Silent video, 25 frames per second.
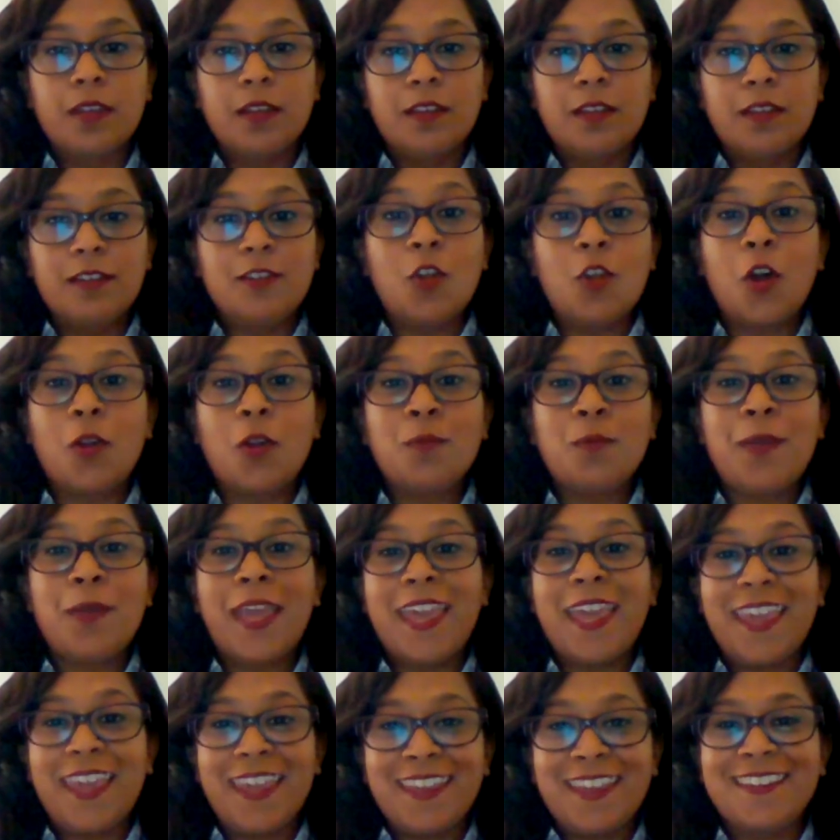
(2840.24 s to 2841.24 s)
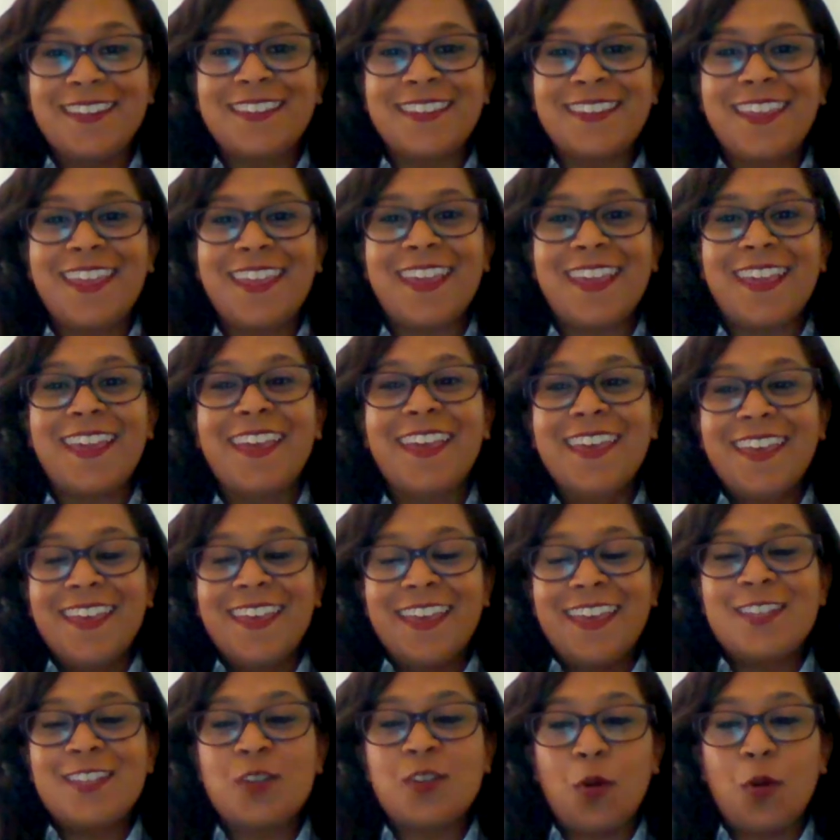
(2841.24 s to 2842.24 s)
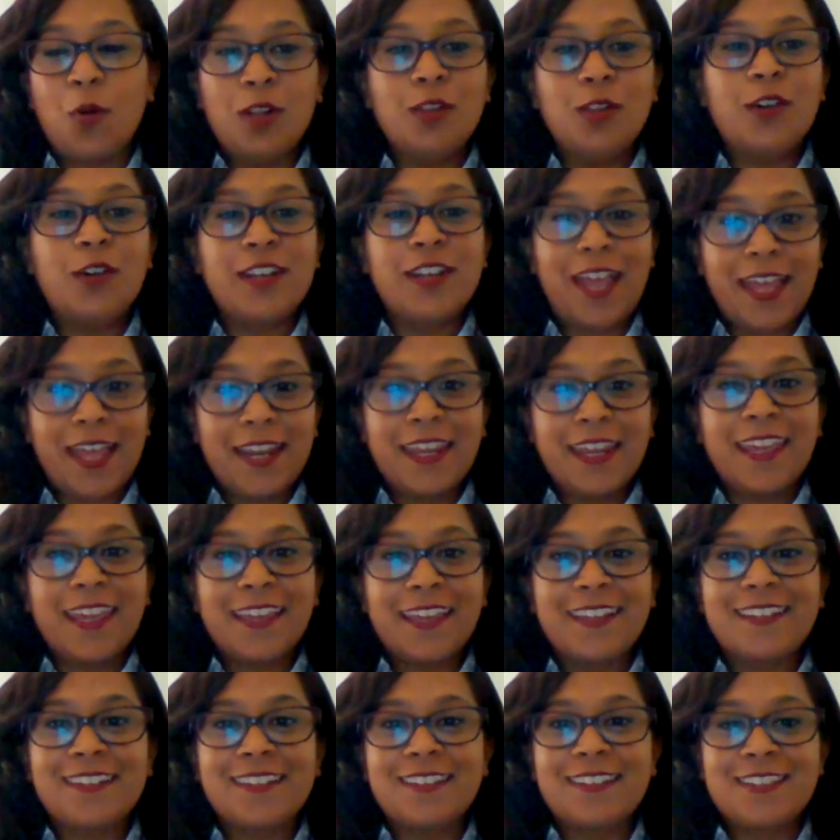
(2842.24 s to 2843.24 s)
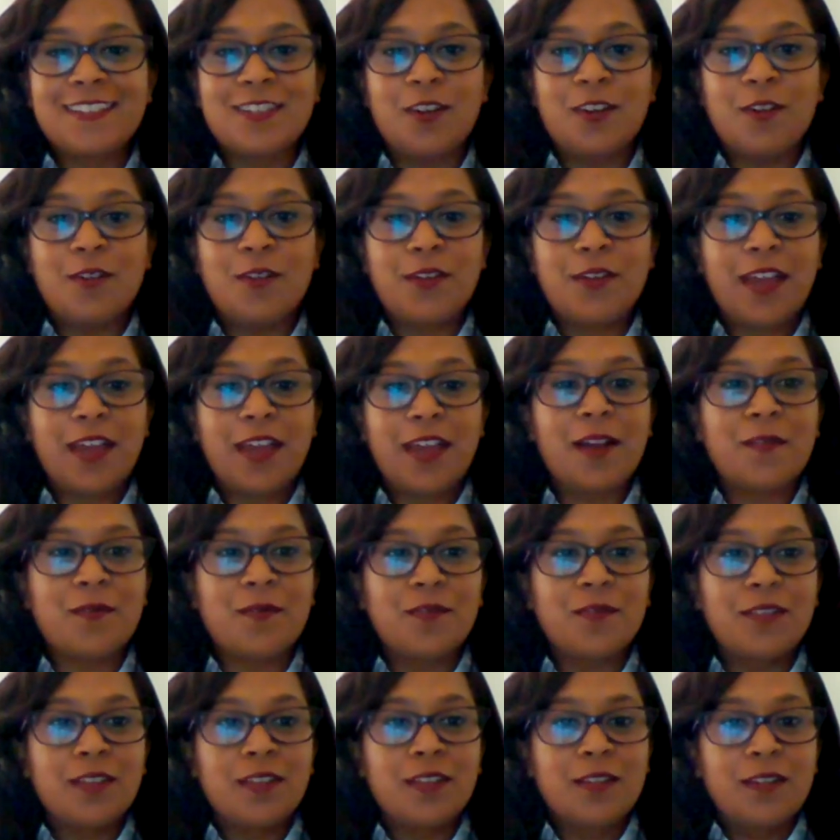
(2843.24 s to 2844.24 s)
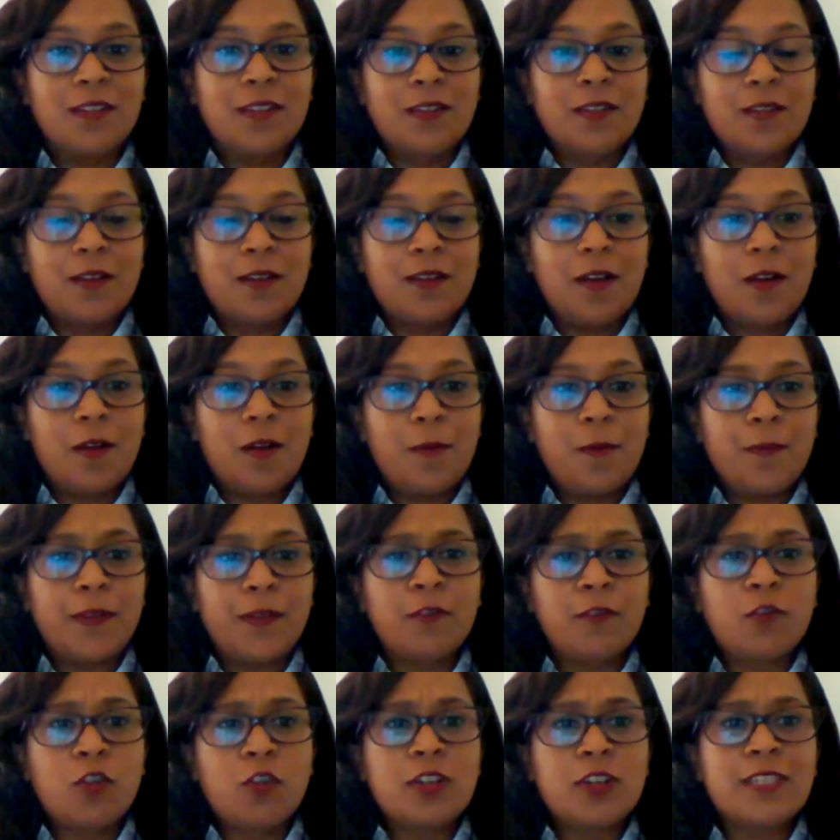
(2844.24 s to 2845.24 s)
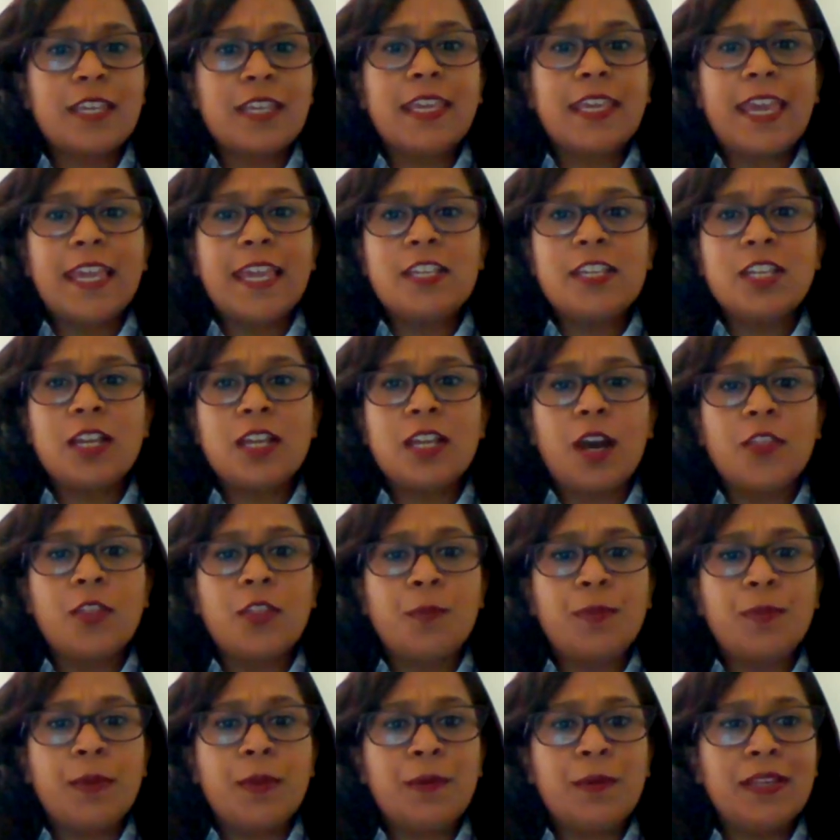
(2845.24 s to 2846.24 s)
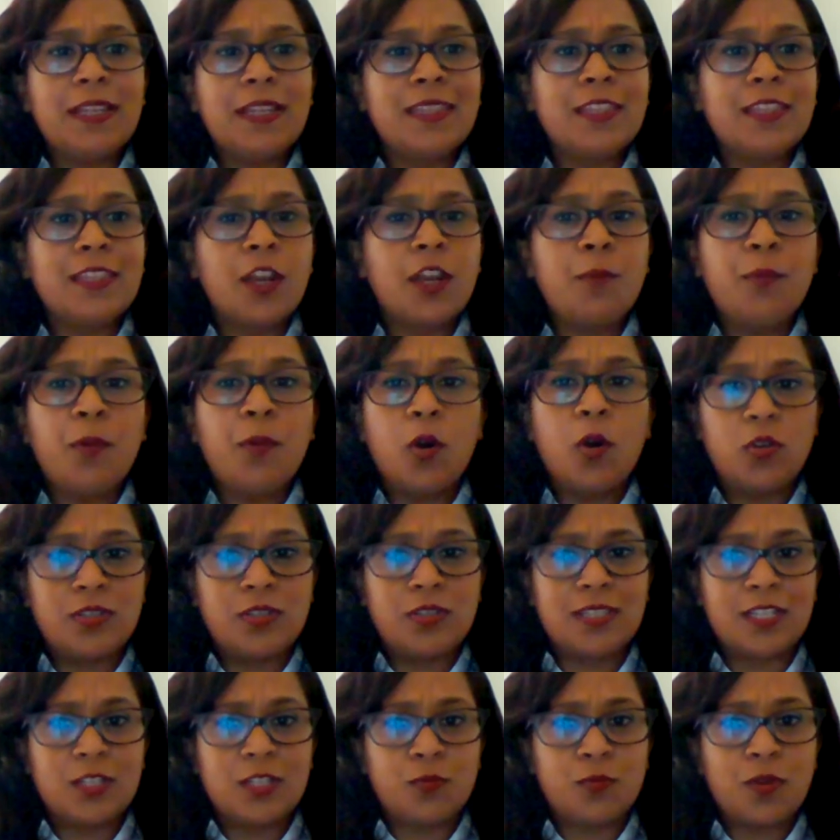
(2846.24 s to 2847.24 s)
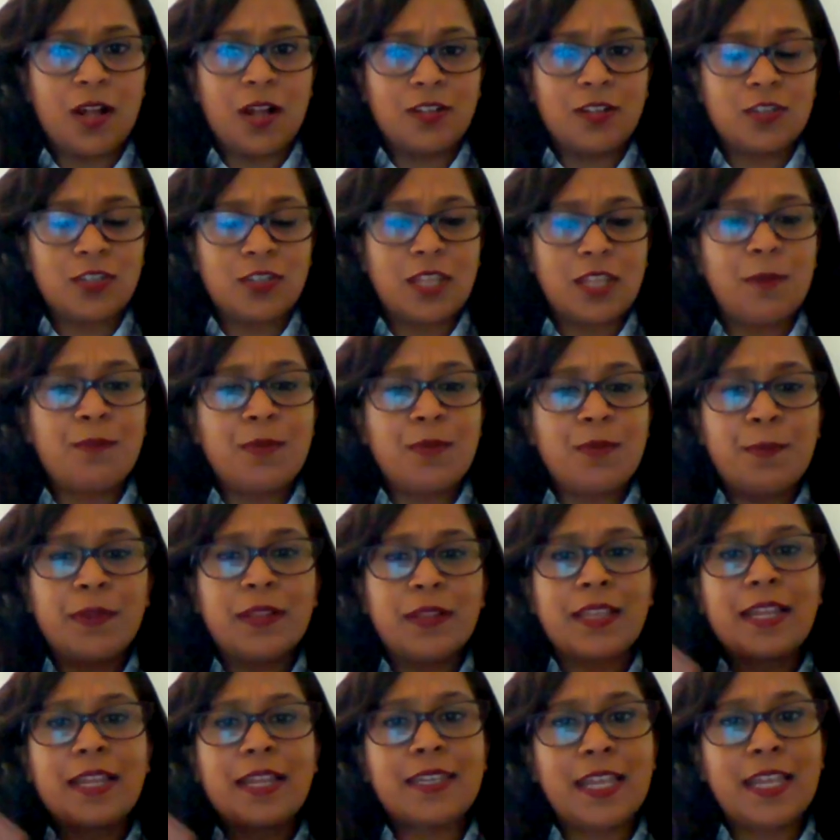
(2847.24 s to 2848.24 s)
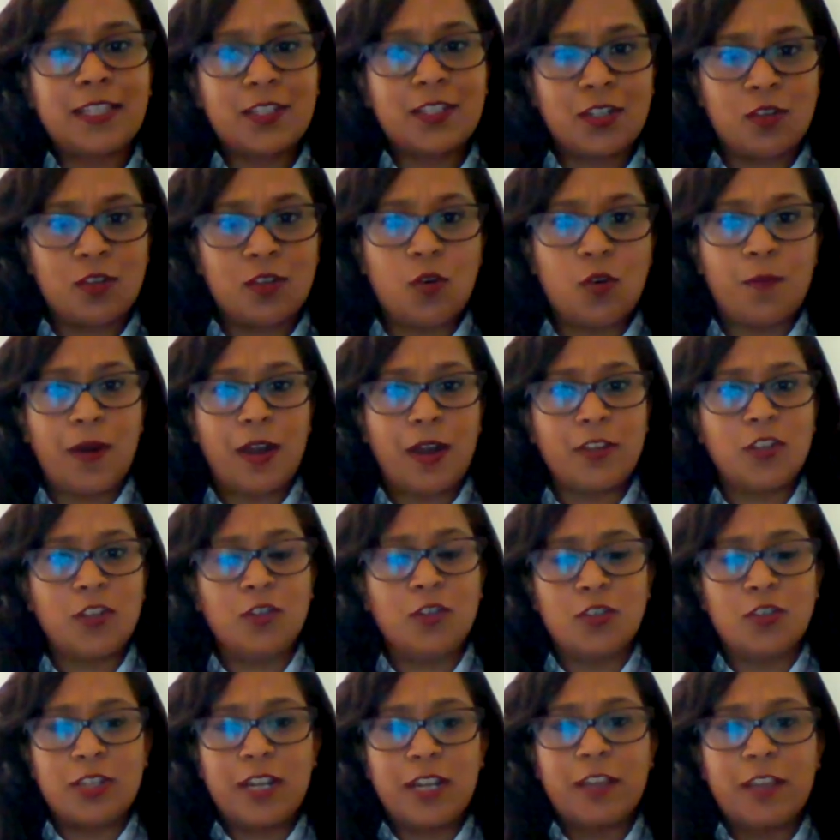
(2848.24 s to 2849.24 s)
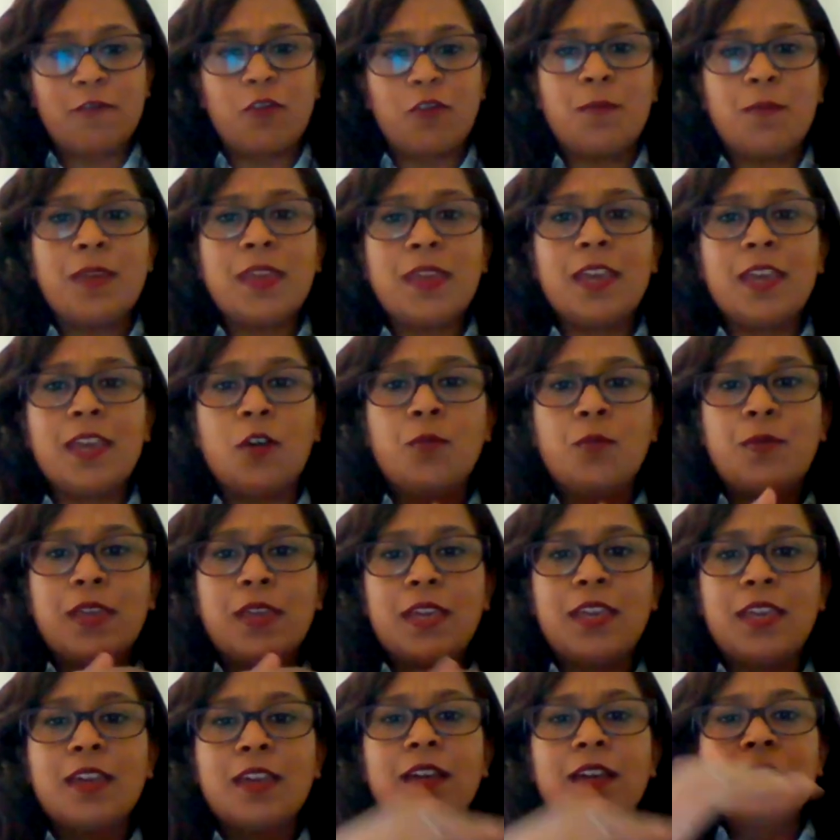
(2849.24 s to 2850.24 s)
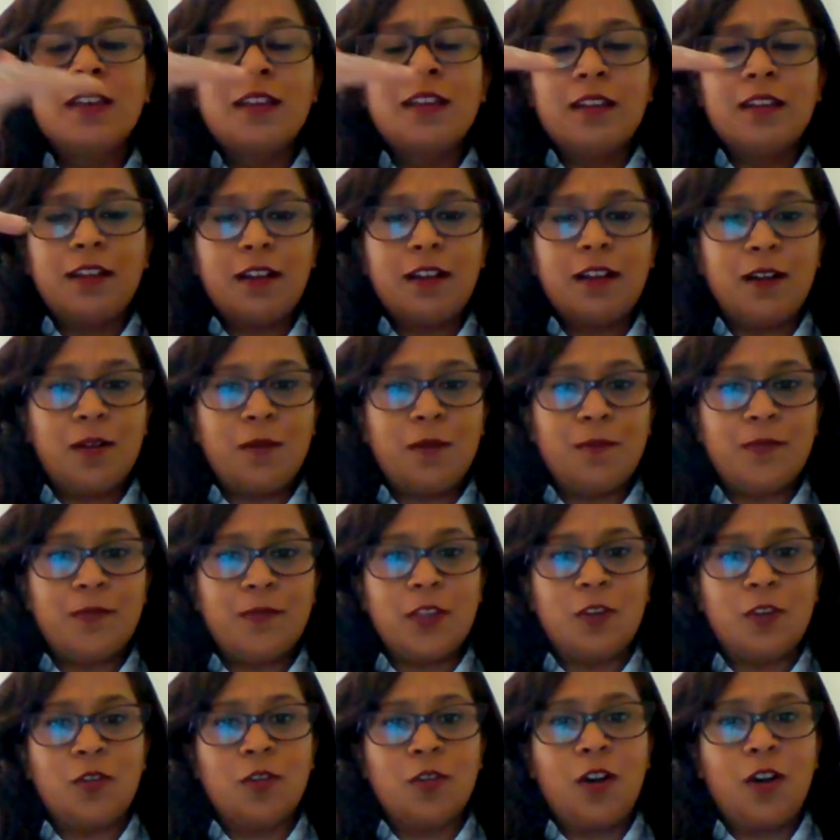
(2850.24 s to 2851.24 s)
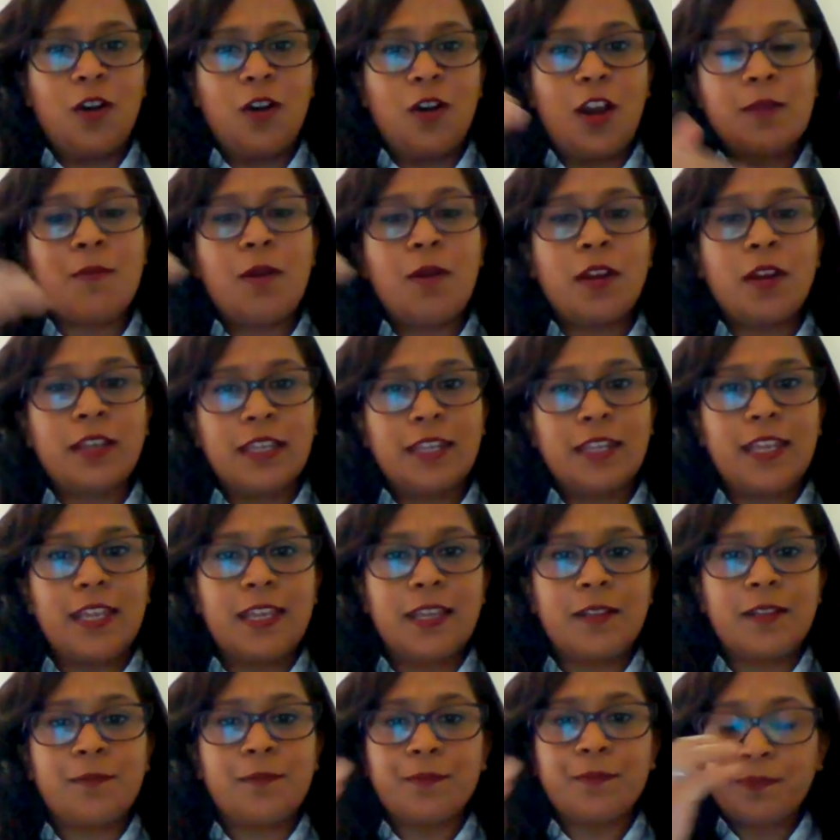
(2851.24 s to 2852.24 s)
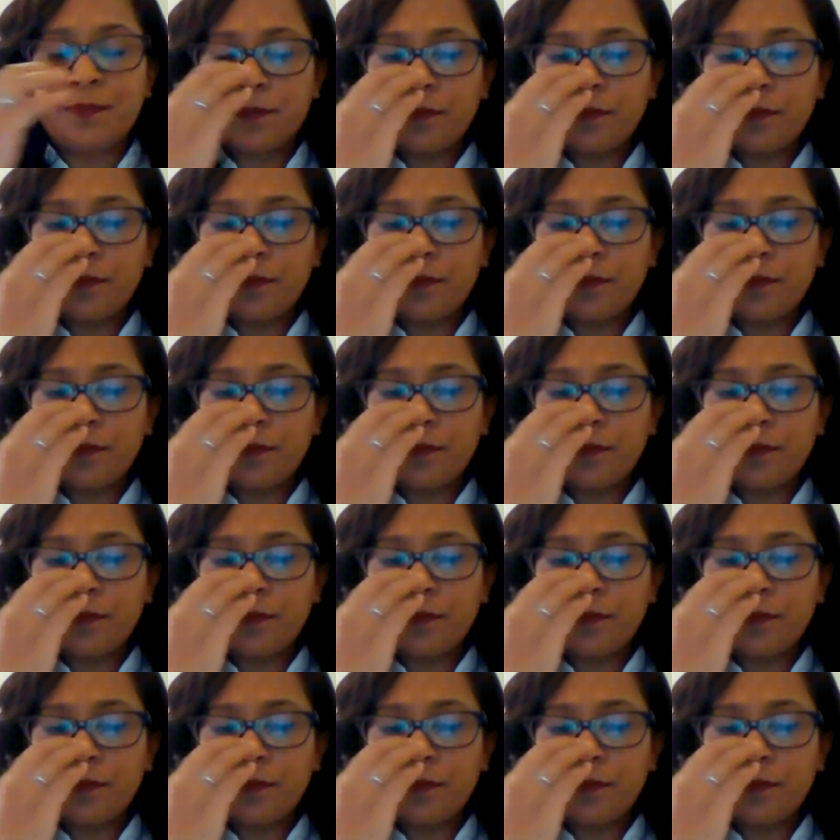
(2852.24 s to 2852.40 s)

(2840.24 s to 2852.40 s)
non-paid. It's all organic. So yeah. And of course, engaging other people in their posts as well, so then people can get to know about you. So like for me, it will be Ardy marketing,